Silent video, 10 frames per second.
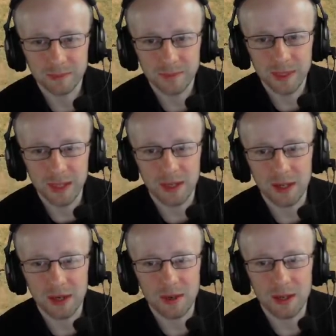And there we
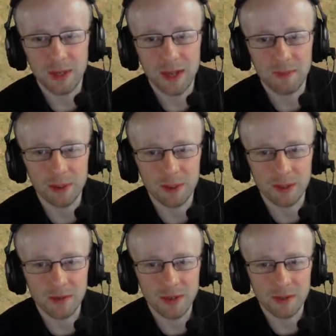go. I go. Yep, got to go
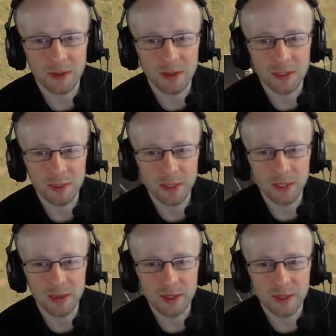around. Got a zippity
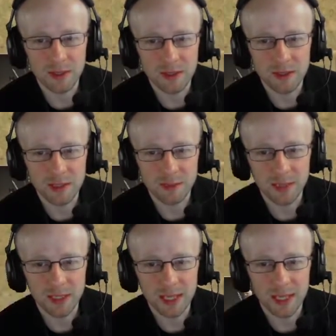doodah, a
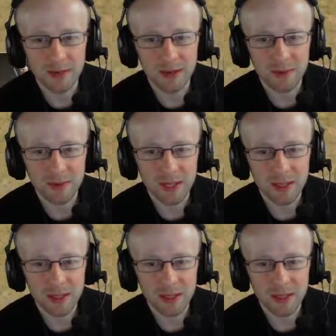zippity day around there.